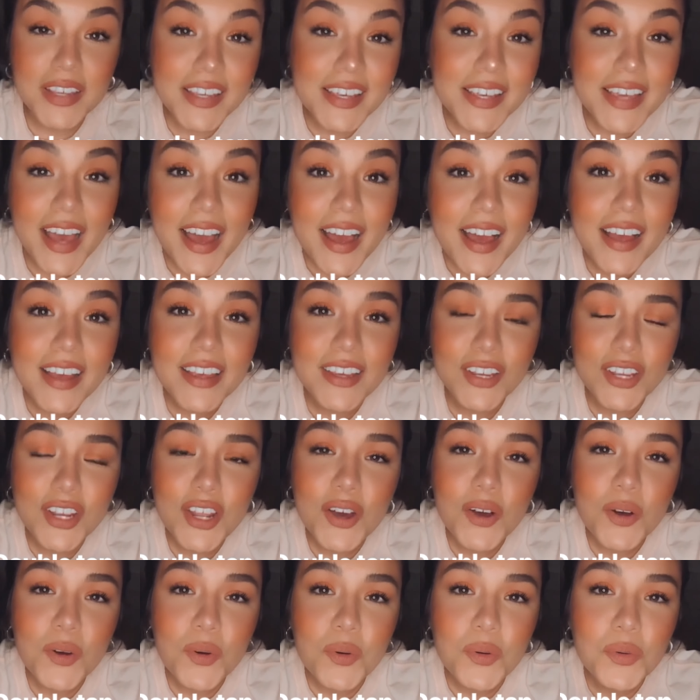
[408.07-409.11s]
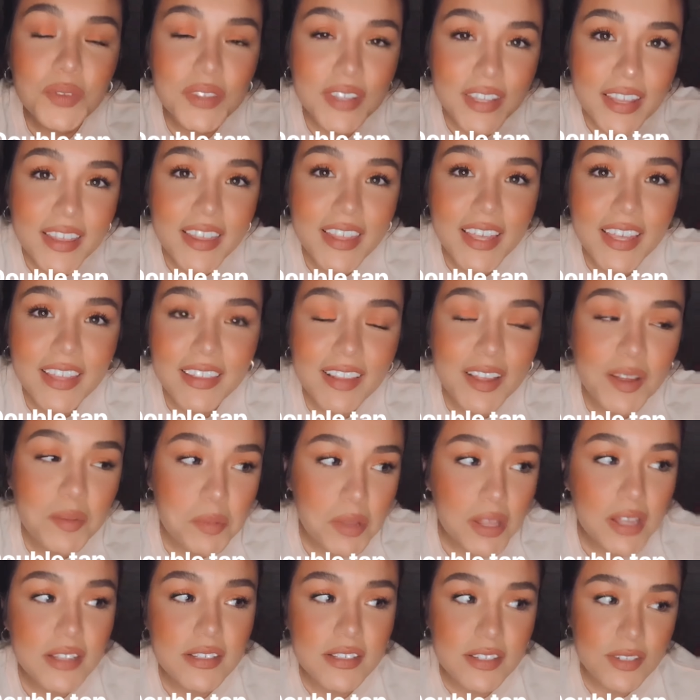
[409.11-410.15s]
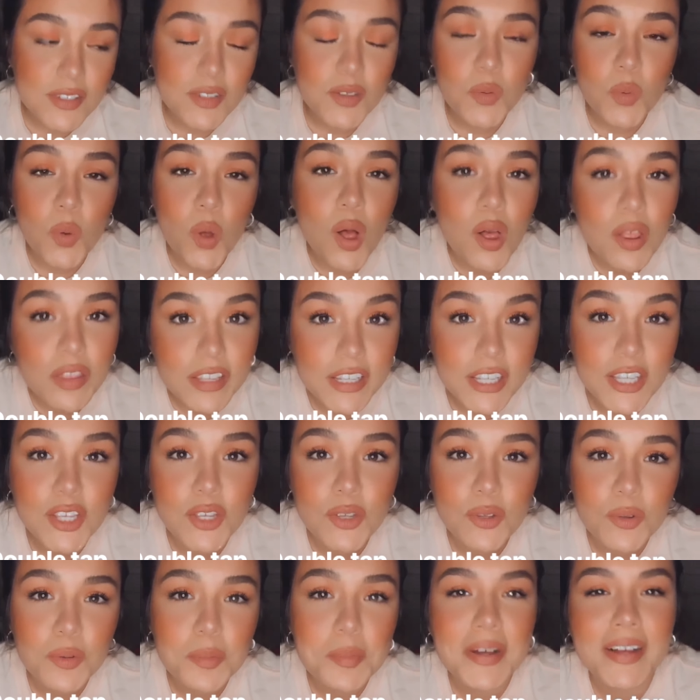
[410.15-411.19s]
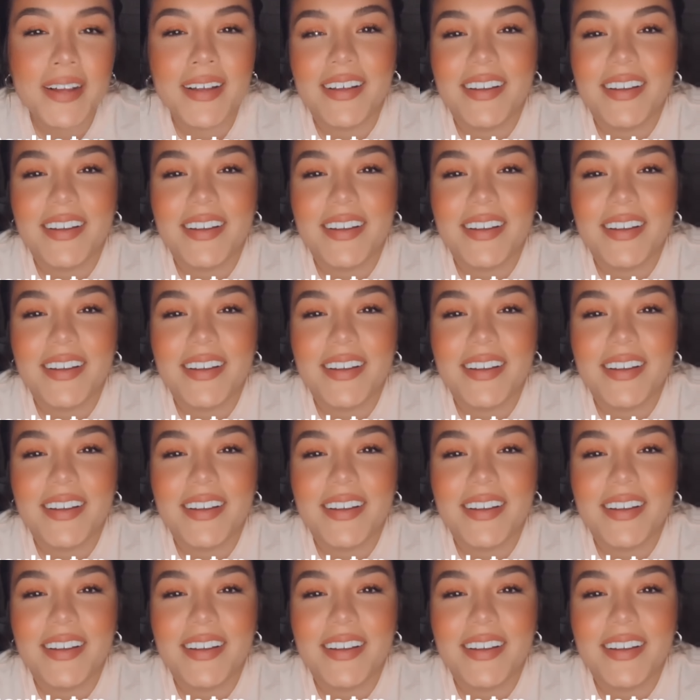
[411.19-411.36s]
yeah, you know, the thing that plugs into the wall, the cube.